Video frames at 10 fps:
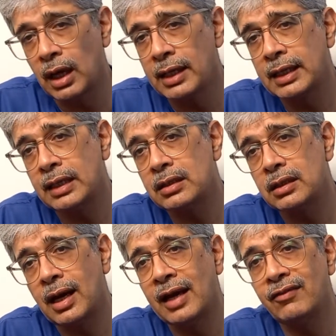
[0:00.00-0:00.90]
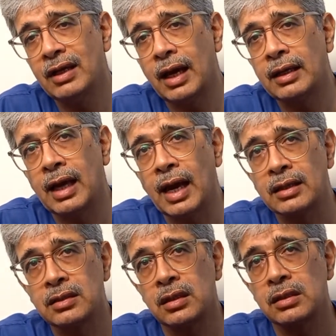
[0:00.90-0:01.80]
I get IV line
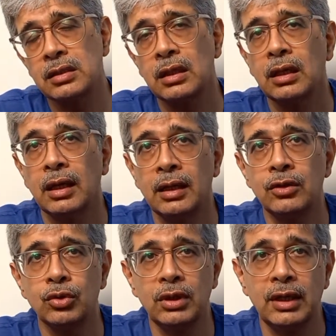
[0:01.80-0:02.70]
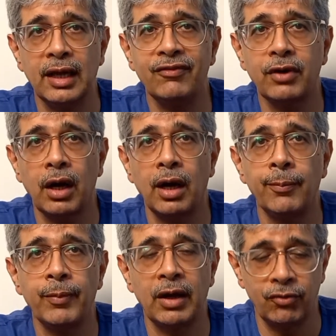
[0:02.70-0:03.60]
access into the left
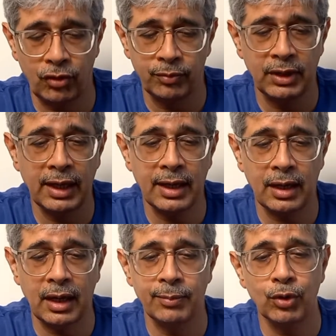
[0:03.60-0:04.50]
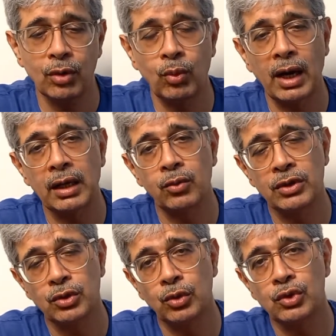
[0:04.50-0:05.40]
arm, and from there I put a wire
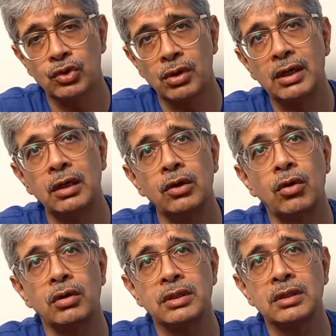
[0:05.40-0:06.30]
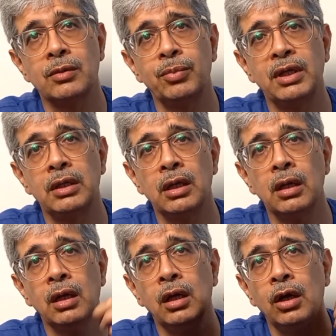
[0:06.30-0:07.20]
which goes straight and crosses the PDA.
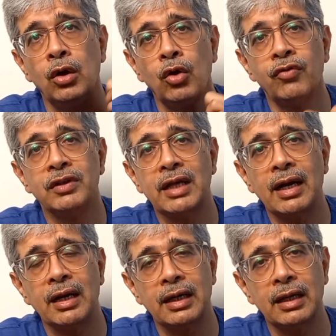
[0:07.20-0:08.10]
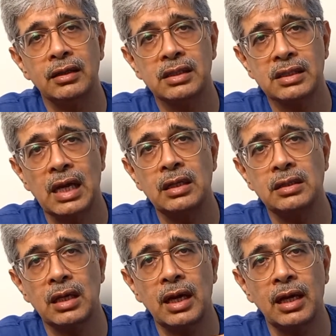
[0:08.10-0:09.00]
Over that I take a
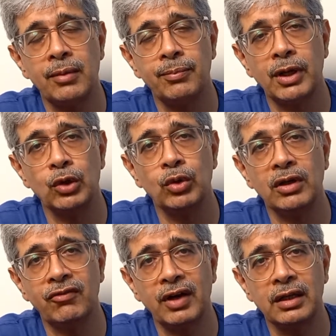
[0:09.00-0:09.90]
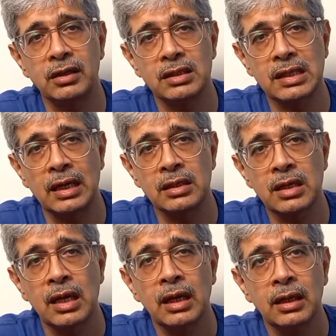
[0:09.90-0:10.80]
stent and I balloon inflate the stent.
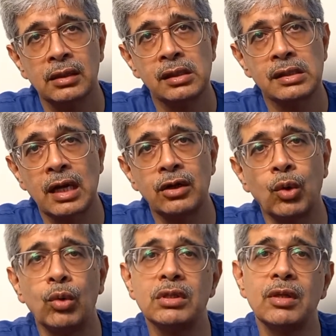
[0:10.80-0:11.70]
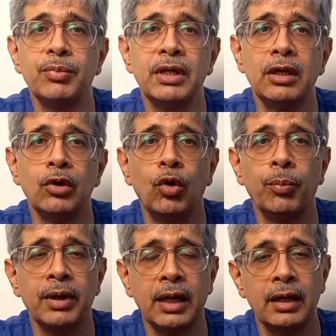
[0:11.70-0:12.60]
The stent holds the PDA
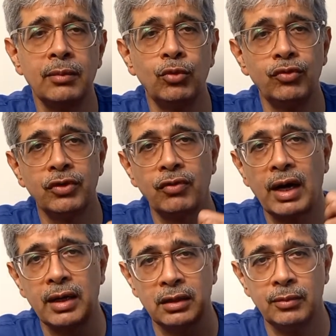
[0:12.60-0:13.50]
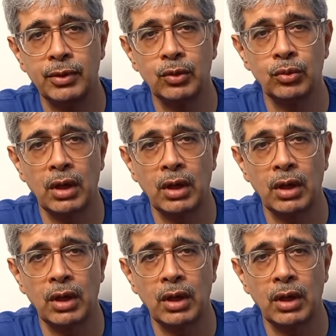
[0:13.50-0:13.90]
open. I remove the wire and the balloon